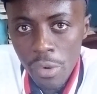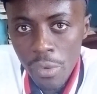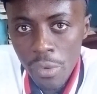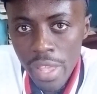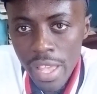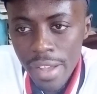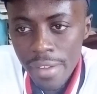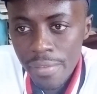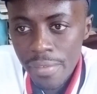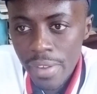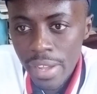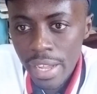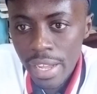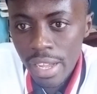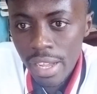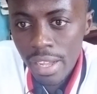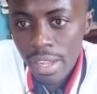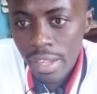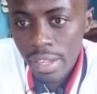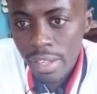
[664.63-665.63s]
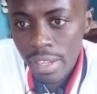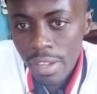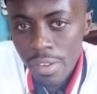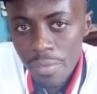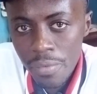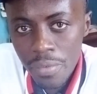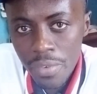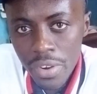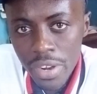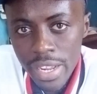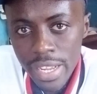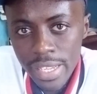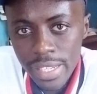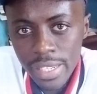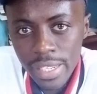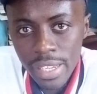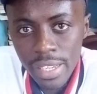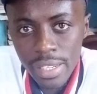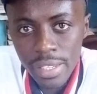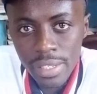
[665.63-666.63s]
we have
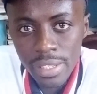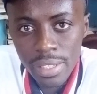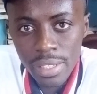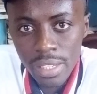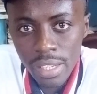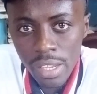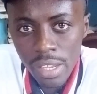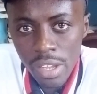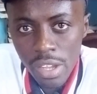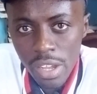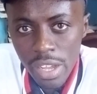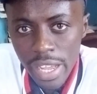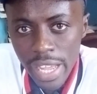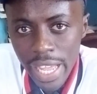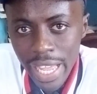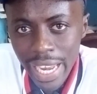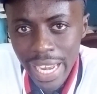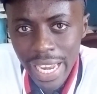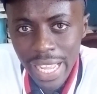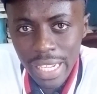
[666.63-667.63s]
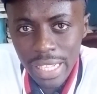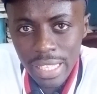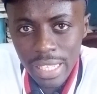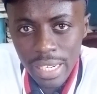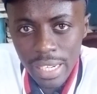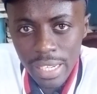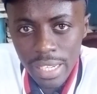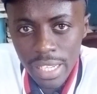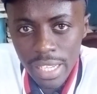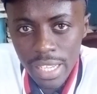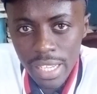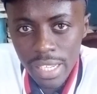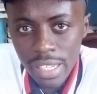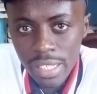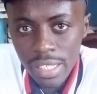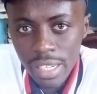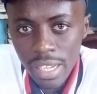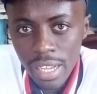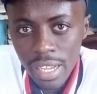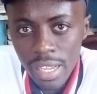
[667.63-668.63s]
fridges, electric
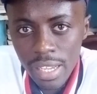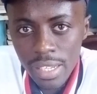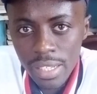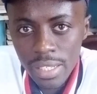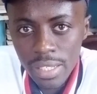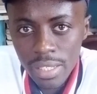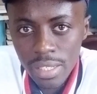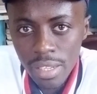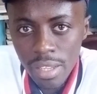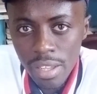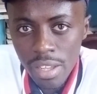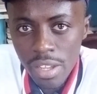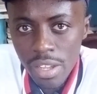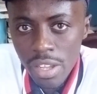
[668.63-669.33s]
heaters.